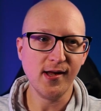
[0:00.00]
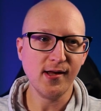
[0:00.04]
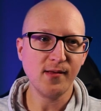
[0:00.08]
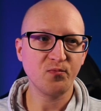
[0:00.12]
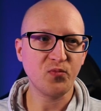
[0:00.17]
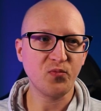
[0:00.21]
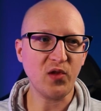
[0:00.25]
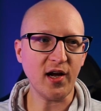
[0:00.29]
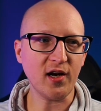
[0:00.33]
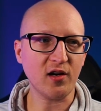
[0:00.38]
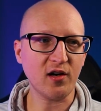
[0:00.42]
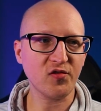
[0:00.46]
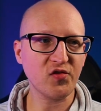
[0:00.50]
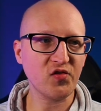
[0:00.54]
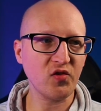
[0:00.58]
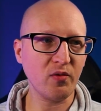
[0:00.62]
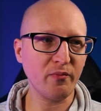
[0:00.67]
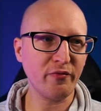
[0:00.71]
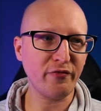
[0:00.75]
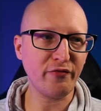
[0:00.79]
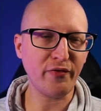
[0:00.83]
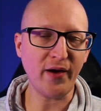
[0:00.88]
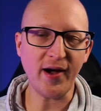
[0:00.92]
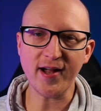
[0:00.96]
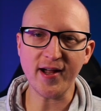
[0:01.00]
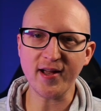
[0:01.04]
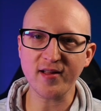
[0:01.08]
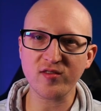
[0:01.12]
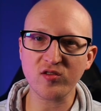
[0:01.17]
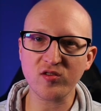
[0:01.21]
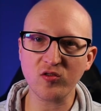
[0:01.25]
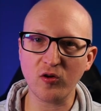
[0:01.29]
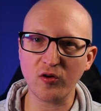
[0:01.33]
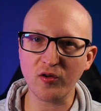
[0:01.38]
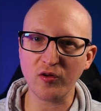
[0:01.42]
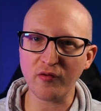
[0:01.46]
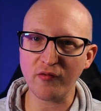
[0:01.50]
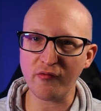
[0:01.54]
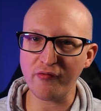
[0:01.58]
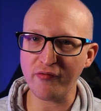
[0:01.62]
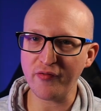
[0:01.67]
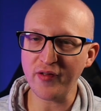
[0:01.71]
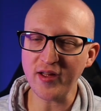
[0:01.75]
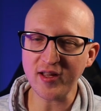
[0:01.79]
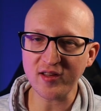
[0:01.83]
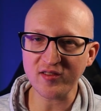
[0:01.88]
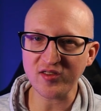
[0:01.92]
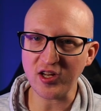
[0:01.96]
there are some files or
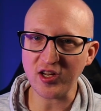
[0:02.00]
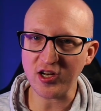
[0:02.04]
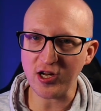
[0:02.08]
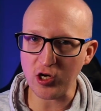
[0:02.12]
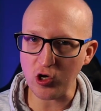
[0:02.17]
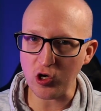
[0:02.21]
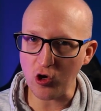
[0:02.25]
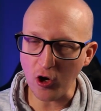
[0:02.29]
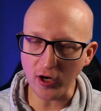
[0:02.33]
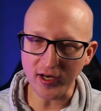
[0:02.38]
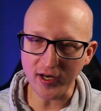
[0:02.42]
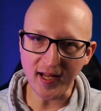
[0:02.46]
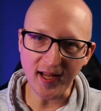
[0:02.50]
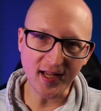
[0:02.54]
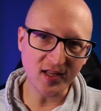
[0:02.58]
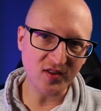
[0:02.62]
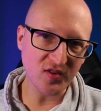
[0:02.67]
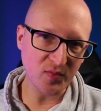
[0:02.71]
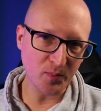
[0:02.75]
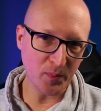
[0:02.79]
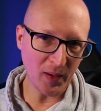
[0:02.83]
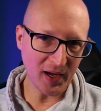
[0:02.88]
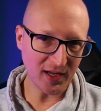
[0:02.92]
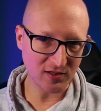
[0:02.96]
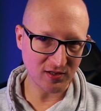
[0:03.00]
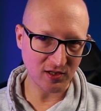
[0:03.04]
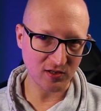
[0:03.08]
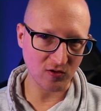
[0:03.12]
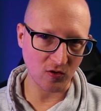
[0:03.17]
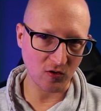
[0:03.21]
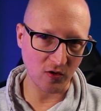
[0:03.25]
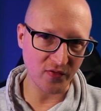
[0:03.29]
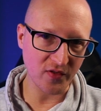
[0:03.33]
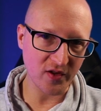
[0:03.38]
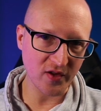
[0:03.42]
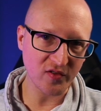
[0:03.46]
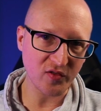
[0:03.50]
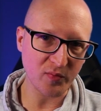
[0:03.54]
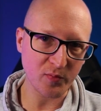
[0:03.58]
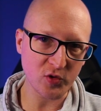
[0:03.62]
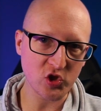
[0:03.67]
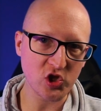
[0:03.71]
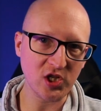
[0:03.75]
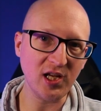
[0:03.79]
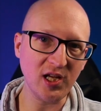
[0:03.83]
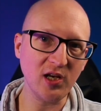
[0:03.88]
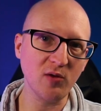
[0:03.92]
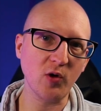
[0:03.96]
things that are not expected on this
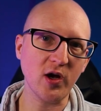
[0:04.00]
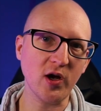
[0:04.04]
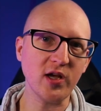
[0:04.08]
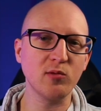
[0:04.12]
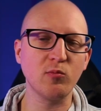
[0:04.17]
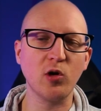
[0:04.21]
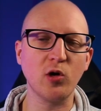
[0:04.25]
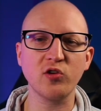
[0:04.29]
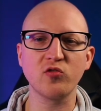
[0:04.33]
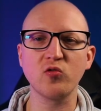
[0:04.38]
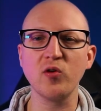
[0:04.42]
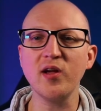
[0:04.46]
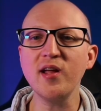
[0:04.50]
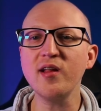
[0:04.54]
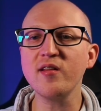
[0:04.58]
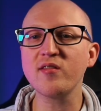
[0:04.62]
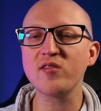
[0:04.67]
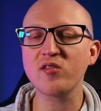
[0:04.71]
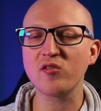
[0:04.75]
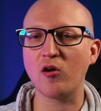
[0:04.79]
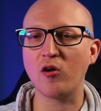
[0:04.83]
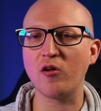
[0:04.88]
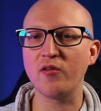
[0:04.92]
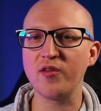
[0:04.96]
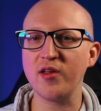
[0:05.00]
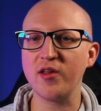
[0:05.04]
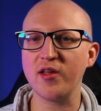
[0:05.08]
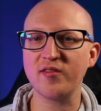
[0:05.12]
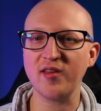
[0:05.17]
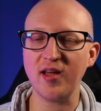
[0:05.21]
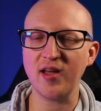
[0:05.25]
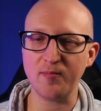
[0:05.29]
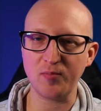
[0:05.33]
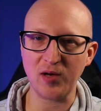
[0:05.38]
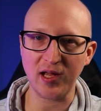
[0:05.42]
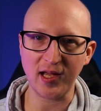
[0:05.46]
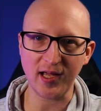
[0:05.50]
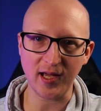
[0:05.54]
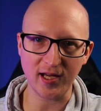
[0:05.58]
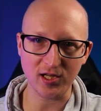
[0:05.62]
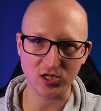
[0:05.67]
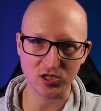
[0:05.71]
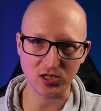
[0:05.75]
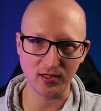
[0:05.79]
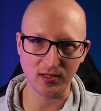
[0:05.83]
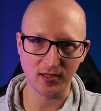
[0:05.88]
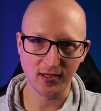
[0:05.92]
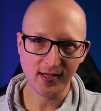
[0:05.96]
machine where you want to install this
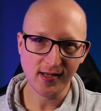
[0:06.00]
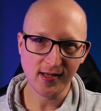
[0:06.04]
application.